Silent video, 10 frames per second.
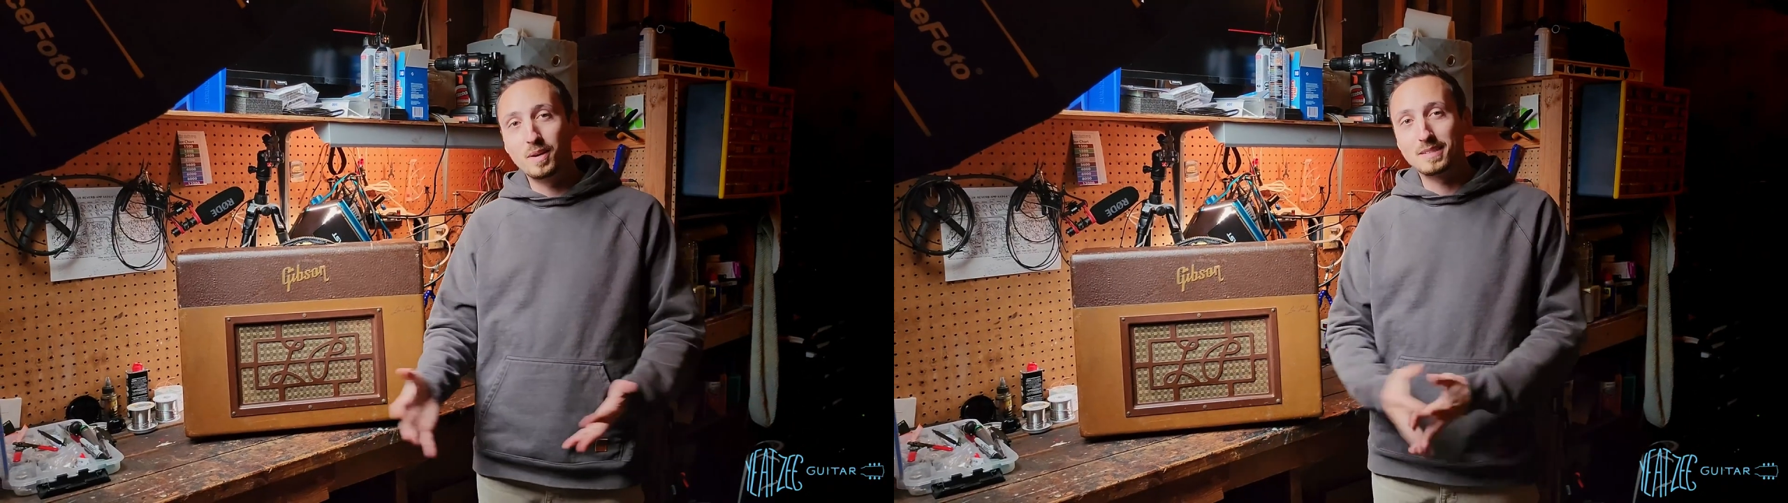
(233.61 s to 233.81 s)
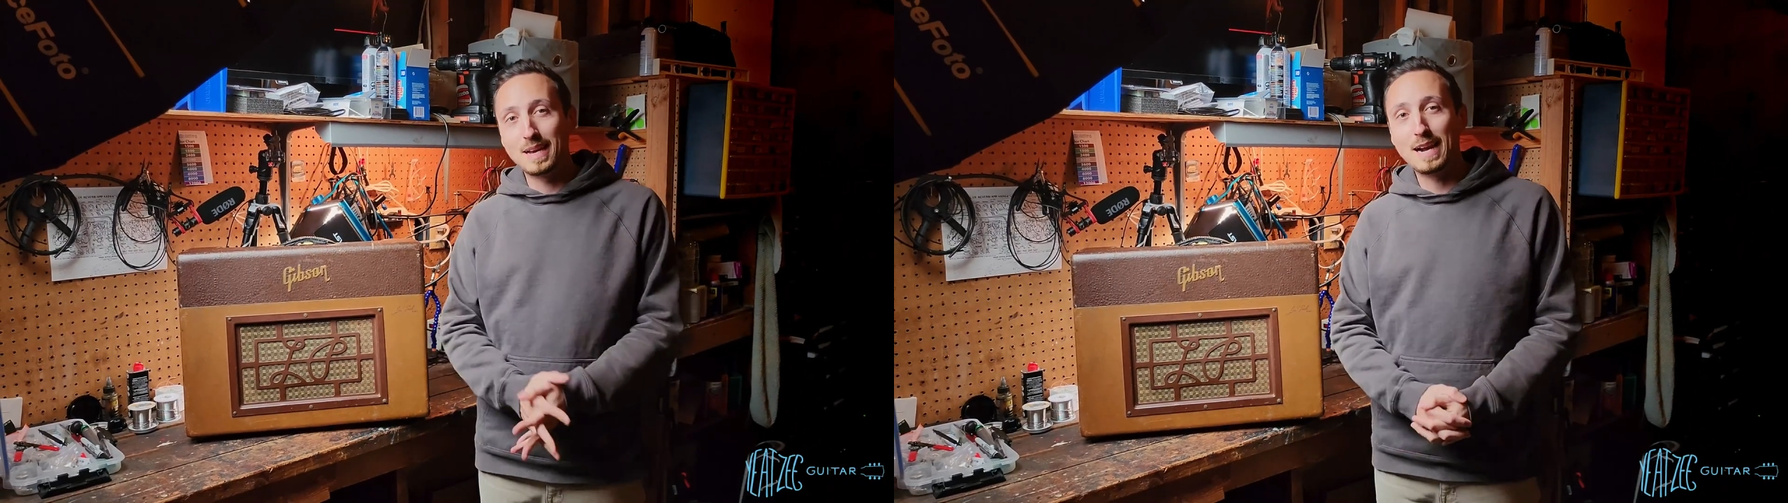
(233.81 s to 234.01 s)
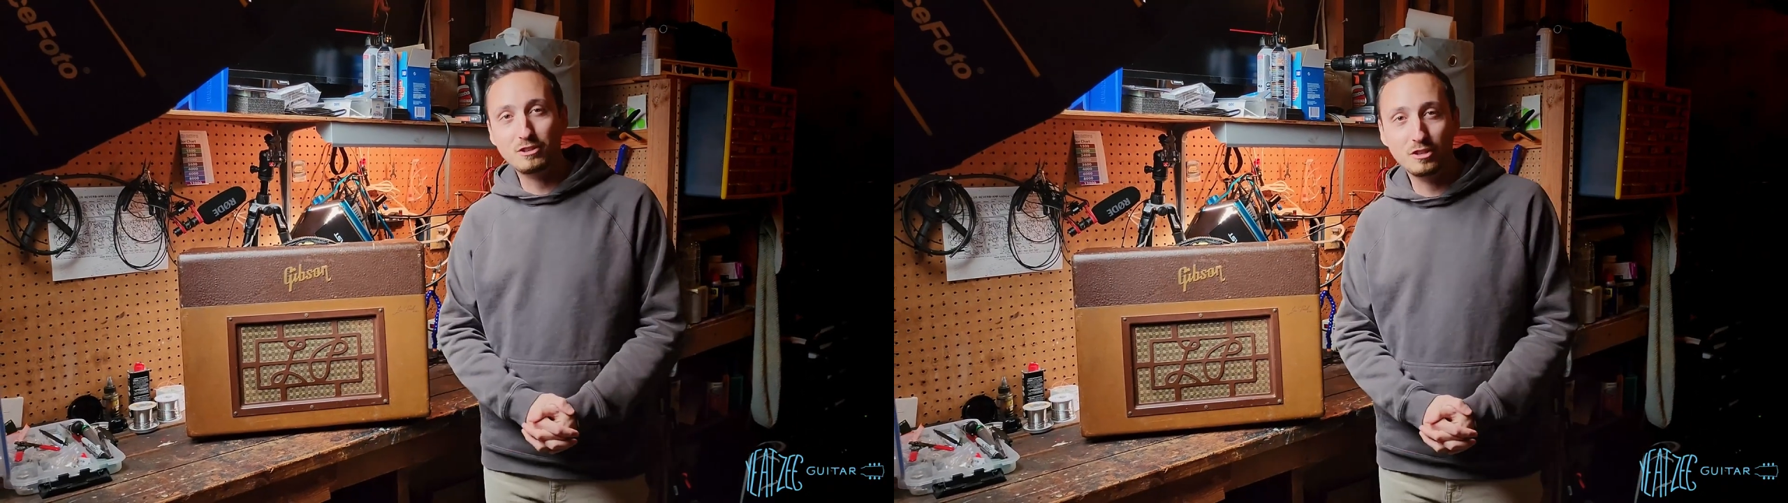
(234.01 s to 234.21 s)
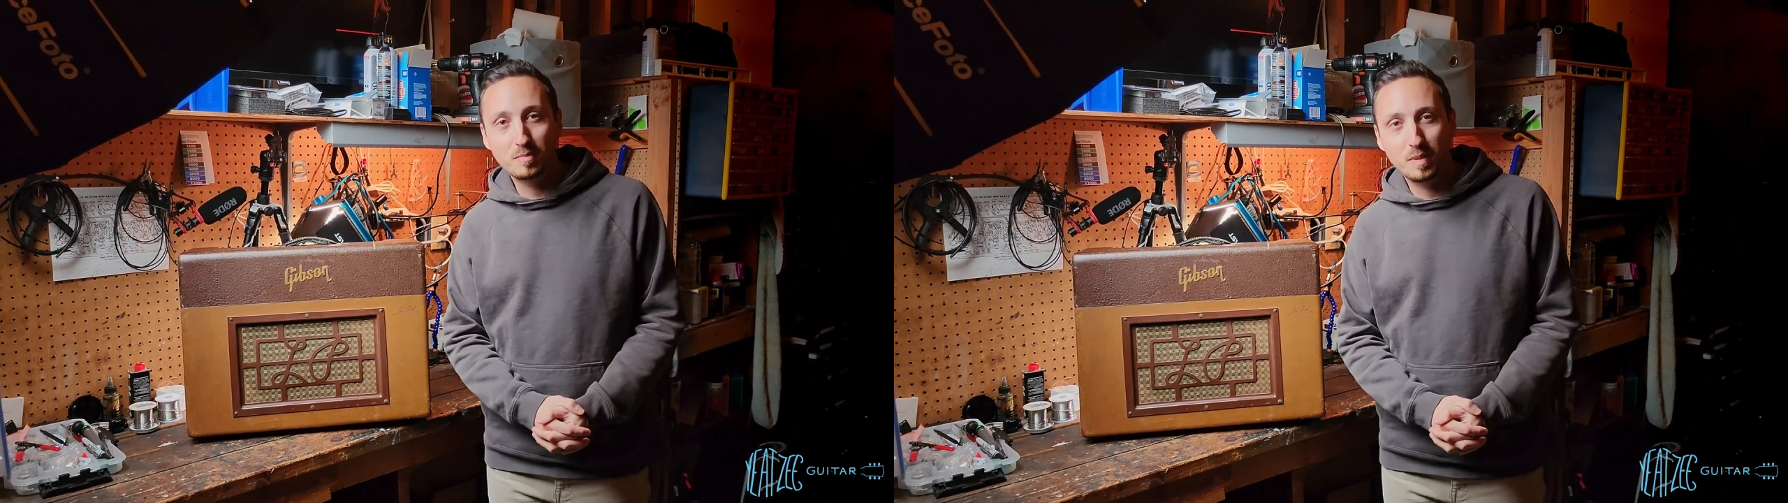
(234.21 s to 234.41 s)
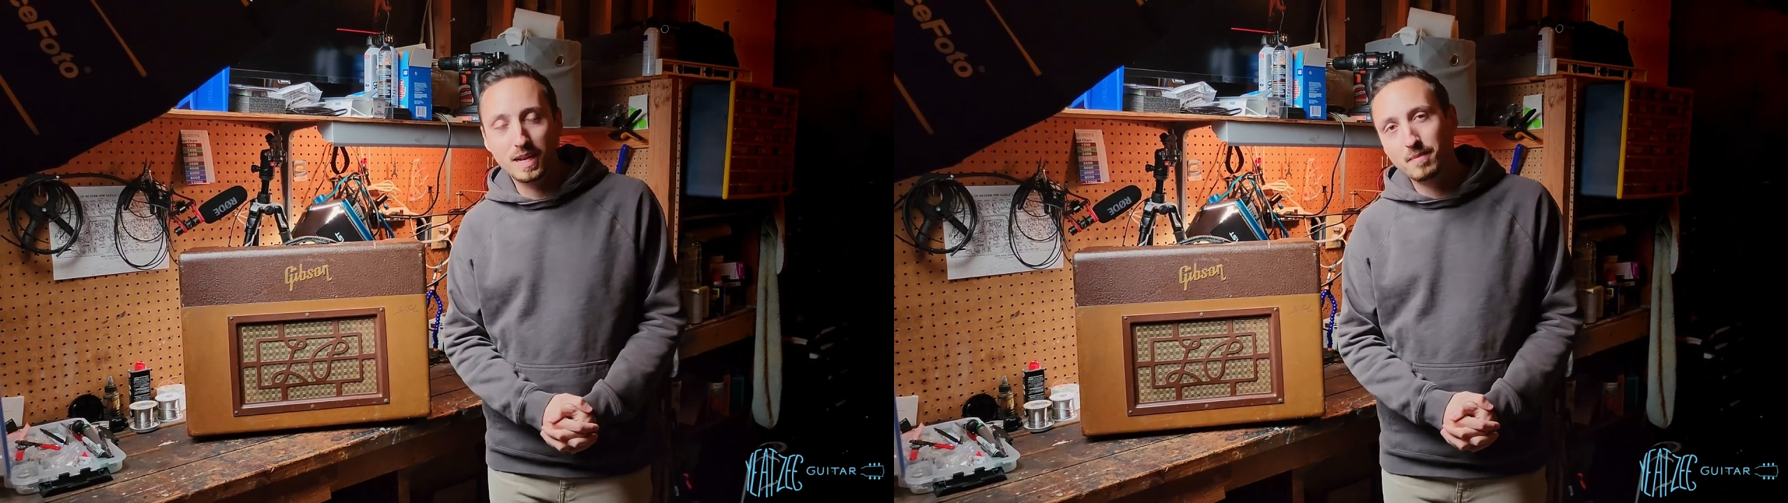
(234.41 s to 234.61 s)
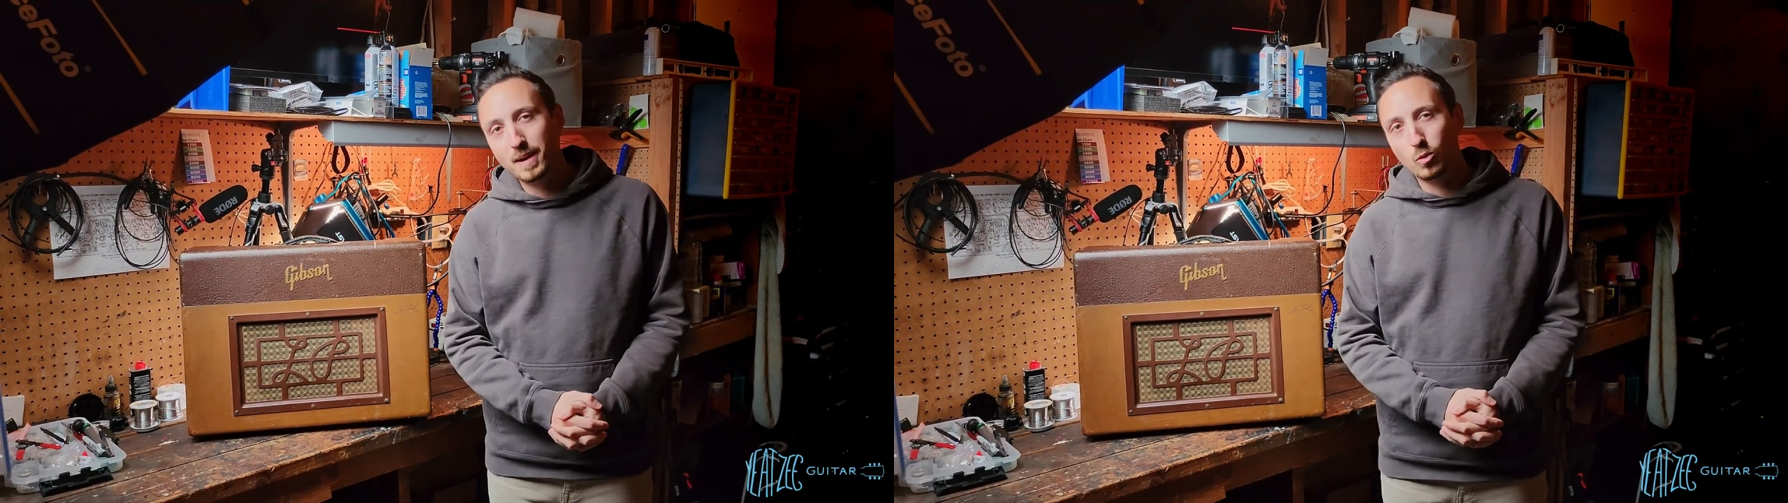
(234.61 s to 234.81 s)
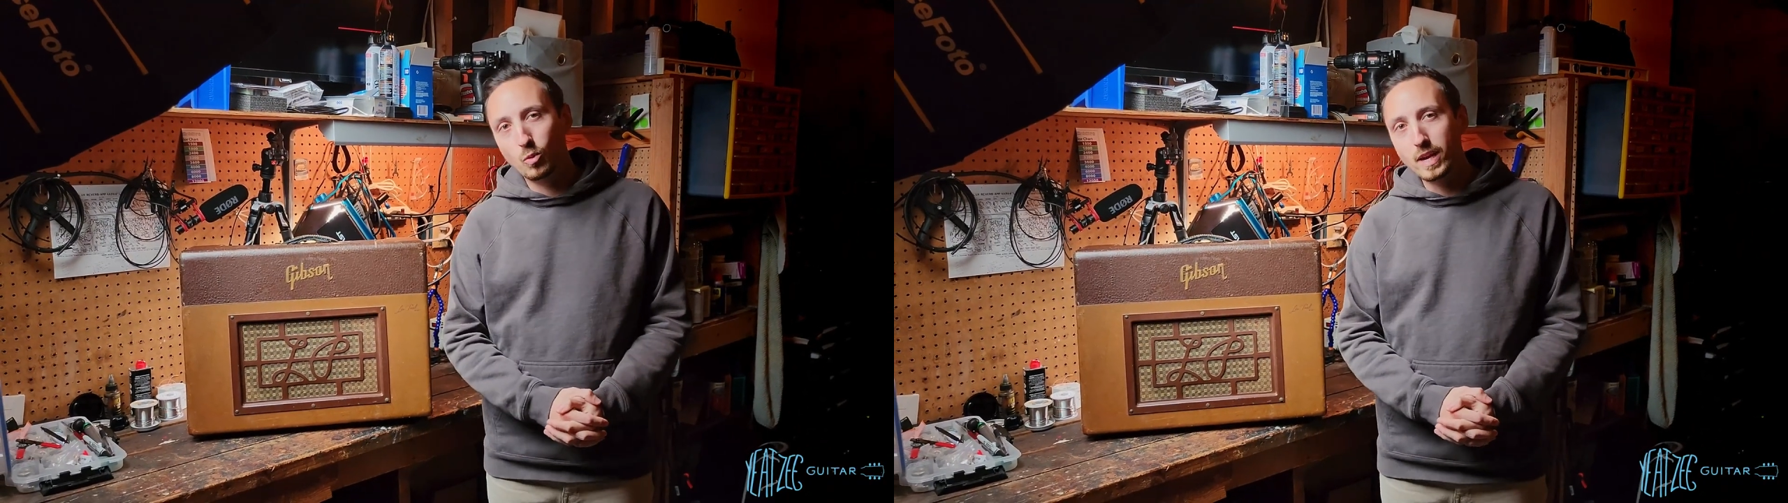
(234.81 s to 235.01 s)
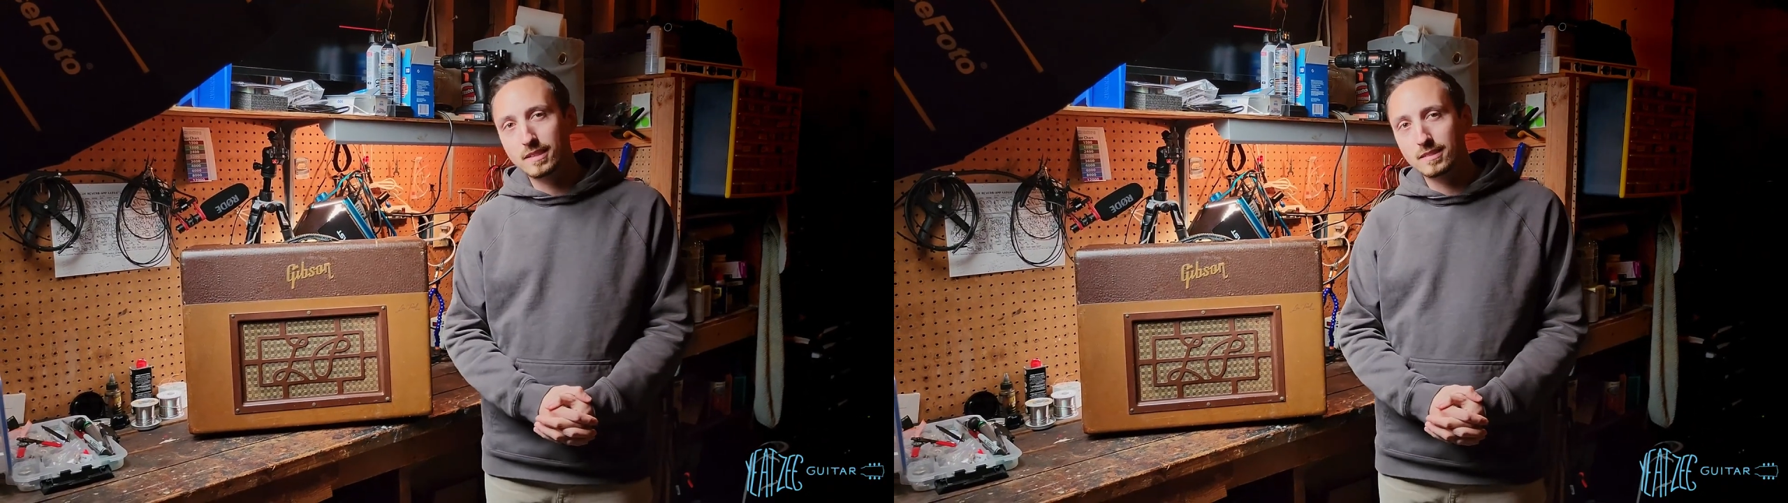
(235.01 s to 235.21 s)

It's actually been about a week